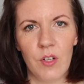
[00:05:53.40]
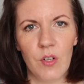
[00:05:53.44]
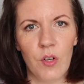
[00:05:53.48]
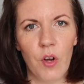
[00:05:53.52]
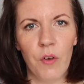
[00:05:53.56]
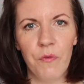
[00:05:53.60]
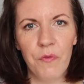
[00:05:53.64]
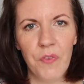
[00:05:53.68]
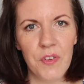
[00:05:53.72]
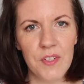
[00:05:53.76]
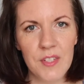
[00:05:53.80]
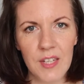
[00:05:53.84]

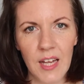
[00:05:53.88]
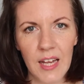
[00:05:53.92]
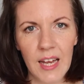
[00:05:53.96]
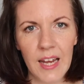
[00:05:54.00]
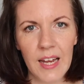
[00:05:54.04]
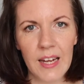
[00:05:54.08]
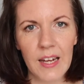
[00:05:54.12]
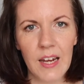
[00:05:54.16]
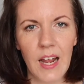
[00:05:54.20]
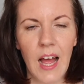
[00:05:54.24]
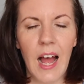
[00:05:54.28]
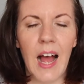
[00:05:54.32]

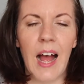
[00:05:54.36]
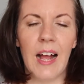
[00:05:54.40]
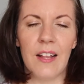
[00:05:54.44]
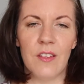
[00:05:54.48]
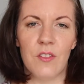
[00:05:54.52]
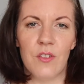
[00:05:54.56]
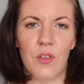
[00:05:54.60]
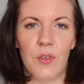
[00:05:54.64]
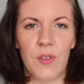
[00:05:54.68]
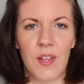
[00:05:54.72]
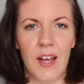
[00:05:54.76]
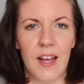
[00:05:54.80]
comforting
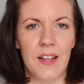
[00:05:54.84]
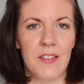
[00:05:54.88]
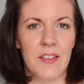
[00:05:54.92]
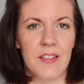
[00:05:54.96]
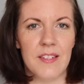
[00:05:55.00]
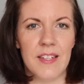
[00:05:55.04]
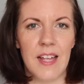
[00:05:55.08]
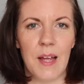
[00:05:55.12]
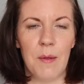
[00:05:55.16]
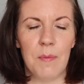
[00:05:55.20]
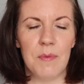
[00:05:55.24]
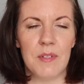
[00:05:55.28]
and do that at the
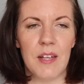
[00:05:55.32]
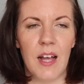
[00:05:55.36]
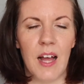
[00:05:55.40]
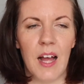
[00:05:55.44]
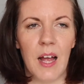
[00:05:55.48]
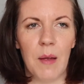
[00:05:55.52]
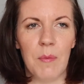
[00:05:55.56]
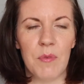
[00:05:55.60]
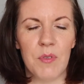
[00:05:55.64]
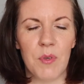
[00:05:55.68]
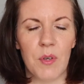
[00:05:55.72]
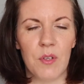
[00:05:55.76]
same
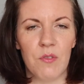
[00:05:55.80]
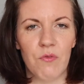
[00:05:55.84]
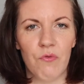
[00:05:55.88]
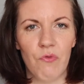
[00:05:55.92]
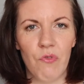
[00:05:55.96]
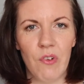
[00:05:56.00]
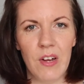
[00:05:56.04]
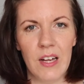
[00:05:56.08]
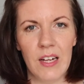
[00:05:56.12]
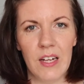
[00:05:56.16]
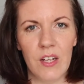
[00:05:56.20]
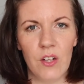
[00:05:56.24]
time. So it was
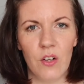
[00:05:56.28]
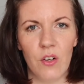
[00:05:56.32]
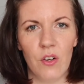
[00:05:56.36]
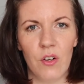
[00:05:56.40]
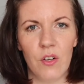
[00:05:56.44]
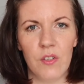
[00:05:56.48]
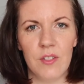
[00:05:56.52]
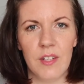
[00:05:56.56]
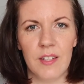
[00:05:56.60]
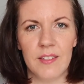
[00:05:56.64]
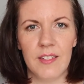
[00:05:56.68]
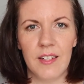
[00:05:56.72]
really
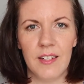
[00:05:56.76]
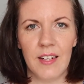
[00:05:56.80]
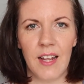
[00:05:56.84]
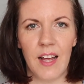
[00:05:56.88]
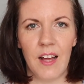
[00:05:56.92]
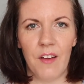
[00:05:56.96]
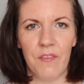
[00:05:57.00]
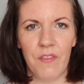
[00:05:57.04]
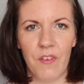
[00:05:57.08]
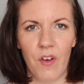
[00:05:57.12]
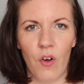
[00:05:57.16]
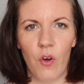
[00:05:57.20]
good. I didn't
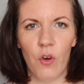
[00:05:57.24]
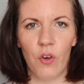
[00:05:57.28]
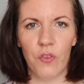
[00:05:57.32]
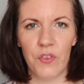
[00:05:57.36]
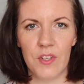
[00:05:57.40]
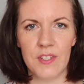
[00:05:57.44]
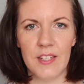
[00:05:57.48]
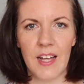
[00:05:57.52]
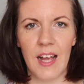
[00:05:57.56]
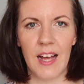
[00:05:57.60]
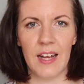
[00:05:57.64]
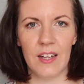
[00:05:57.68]
have all
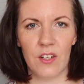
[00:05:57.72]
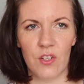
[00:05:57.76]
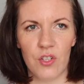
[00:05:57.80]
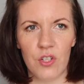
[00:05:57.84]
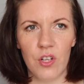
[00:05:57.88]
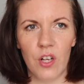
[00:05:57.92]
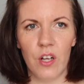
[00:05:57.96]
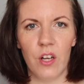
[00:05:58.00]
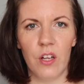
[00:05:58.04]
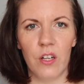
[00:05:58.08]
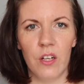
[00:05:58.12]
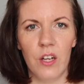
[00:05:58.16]
this
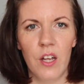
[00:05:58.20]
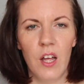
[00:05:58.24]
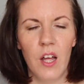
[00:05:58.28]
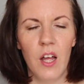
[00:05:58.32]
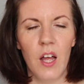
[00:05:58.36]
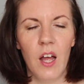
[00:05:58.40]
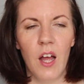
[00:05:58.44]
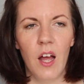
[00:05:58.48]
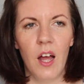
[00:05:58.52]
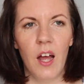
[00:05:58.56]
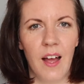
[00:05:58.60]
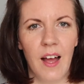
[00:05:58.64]
action.
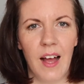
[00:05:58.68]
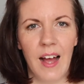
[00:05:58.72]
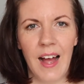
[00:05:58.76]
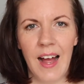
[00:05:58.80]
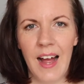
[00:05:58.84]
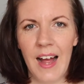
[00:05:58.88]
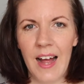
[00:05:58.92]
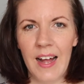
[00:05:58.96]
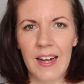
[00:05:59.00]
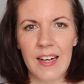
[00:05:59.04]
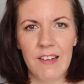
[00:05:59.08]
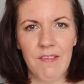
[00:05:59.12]

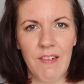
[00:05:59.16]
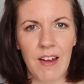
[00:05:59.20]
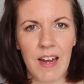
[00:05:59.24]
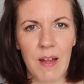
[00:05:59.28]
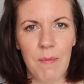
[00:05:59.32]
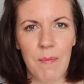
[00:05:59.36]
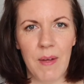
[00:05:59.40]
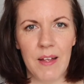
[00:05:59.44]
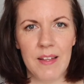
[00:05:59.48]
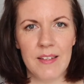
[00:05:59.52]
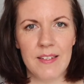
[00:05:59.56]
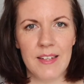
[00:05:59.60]
Highly
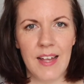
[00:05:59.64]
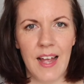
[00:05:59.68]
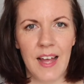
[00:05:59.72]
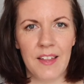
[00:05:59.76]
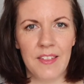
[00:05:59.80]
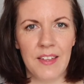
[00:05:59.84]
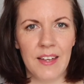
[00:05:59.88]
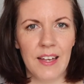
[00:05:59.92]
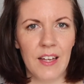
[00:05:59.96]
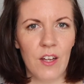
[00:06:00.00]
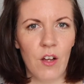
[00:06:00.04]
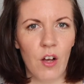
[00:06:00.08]
recommend it. I
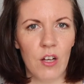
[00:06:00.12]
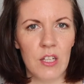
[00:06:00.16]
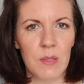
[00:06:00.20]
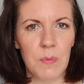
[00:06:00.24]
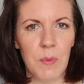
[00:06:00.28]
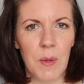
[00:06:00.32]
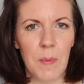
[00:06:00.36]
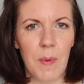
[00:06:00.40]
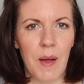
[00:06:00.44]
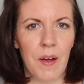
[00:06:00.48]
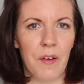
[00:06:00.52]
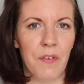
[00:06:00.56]
think it
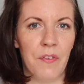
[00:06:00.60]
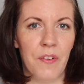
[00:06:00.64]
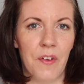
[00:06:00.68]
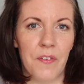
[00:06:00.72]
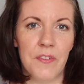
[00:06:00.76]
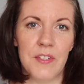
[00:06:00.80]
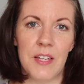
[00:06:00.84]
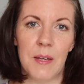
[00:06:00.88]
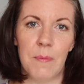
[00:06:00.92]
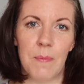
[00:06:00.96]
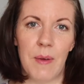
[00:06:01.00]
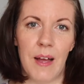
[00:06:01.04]
cost me about
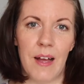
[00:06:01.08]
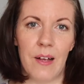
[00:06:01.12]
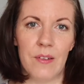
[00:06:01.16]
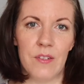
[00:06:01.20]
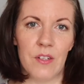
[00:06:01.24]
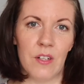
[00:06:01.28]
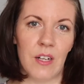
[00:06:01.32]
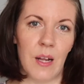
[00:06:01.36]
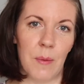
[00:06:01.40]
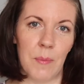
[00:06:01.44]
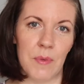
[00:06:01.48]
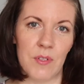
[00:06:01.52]

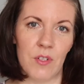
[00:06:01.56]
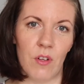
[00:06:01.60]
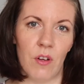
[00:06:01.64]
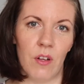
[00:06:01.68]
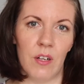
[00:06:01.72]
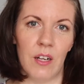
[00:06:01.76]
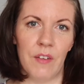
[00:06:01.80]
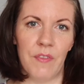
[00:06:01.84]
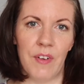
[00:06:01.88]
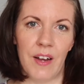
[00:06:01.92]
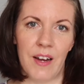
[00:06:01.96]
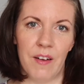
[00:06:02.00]
£15 on
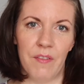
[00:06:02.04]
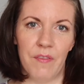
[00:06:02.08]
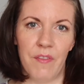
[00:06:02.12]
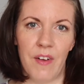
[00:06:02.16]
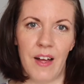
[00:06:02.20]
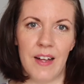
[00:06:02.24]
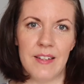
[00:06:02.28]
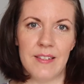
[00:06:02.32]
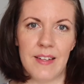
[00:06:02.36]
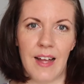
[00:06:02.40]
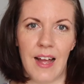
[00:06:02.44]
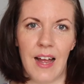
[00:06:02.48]
Amazon. If I can
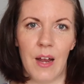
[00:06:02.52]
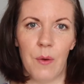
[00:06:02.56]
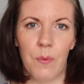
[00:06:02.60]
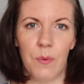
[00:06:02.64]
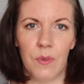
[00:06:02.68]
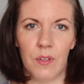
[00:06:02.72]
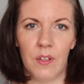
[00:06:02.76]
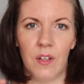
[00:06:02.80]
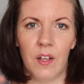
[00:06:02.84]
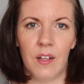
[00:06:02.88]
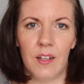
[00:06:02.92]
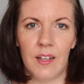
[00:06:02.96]
find it, I
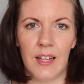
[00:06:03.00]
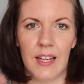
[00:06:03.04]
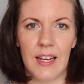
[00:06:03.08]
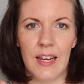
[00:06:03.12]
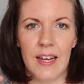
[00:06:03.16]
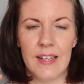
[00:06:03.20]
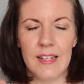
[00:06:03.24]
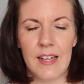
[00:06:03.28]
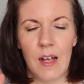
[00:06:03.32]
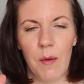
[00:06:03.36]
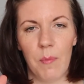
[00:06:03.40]
will link it